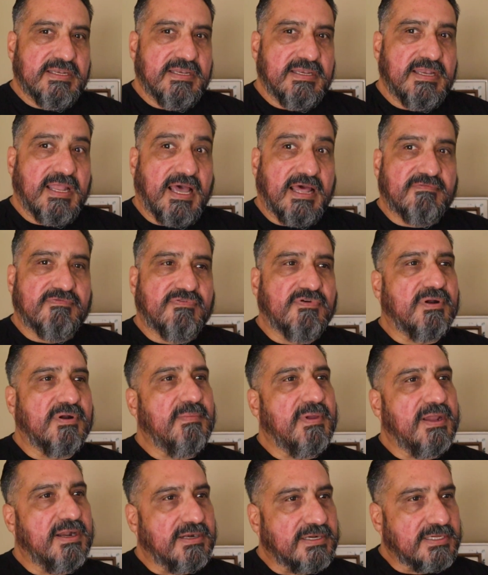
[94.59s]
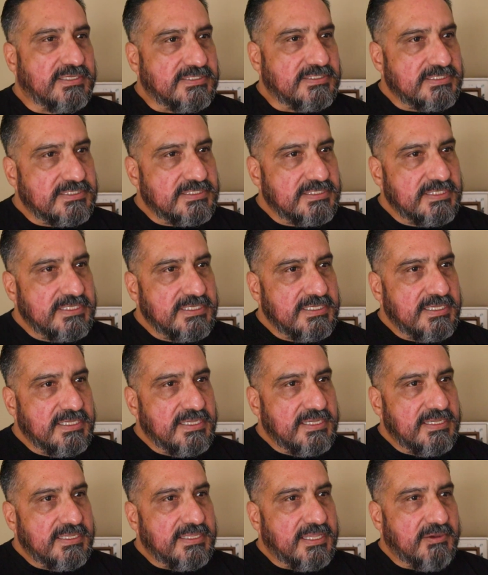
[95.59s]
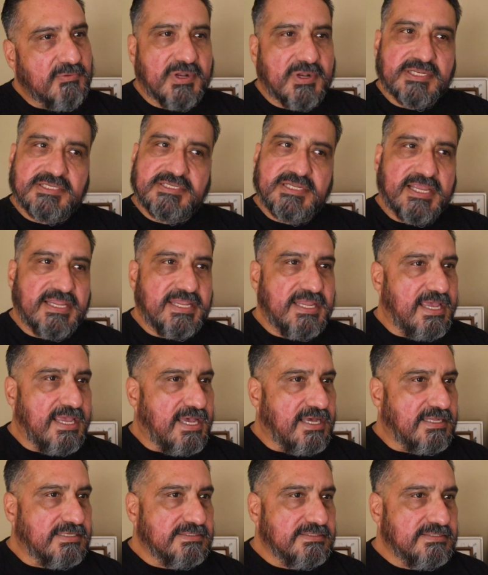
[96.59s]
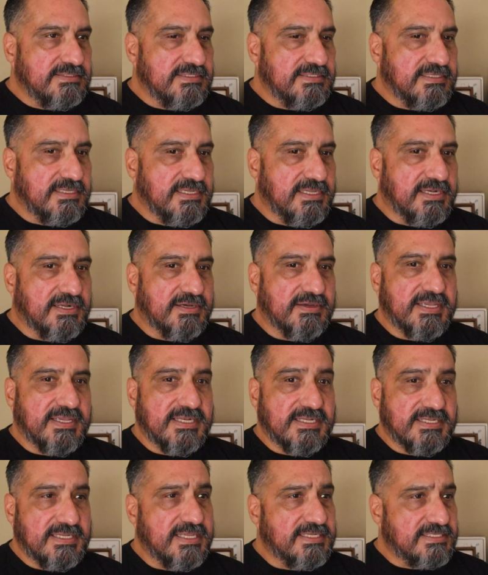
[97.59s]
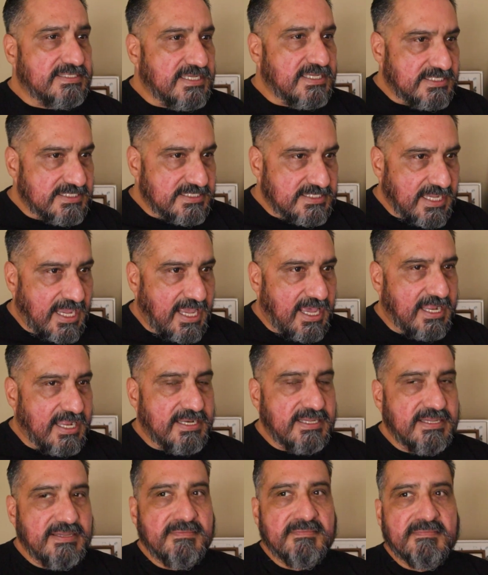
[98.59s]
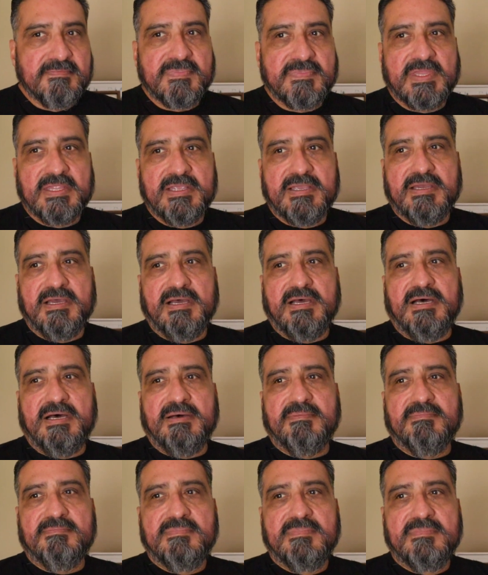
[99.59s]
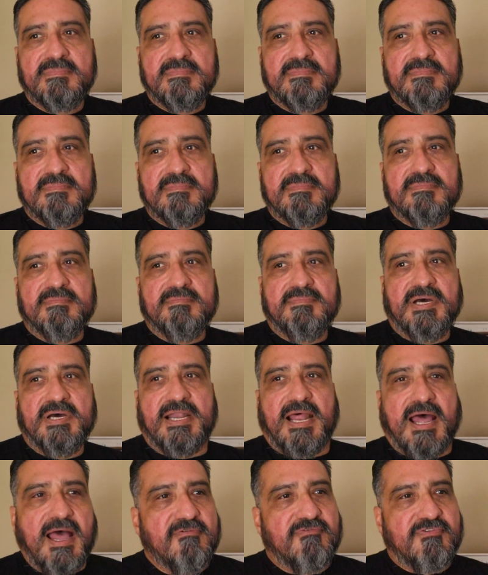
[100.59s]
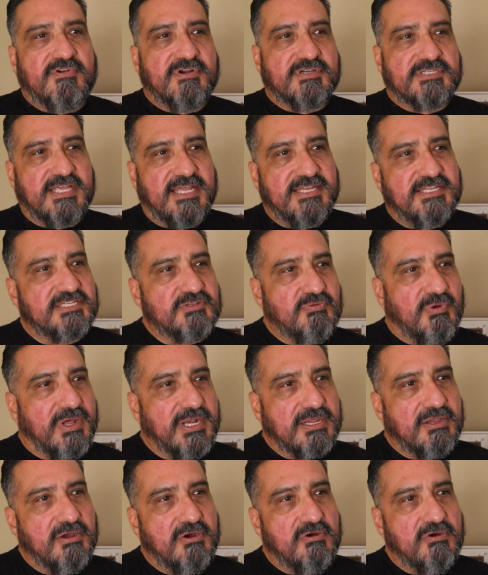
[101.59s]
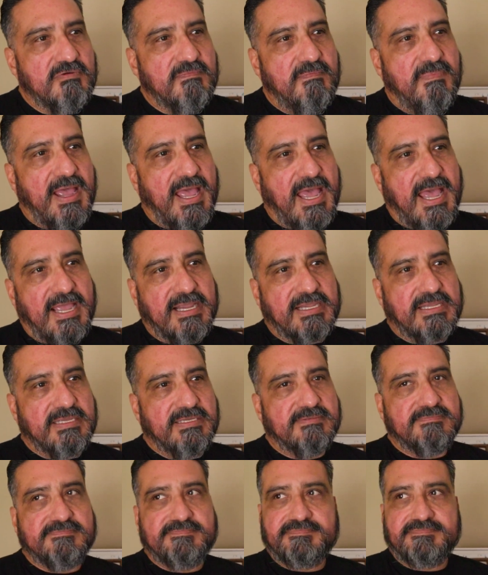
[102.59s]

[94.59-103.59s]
Not for Americans. They want to take you out, and it's sad. But first I just want to go back,